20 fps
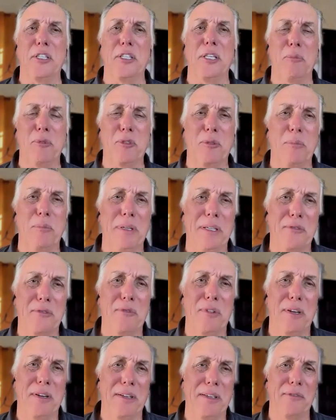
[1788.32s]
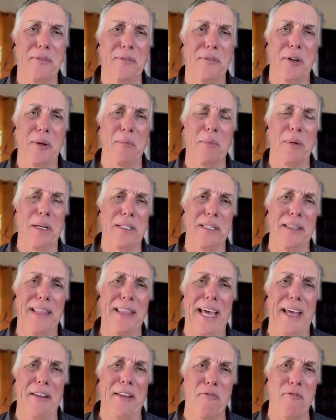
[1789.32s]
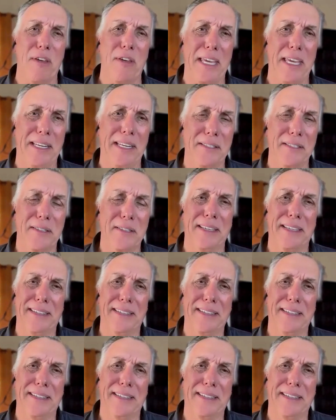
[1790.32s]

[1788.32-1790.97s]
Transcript: it seems to me it's very, very much in that vein. It's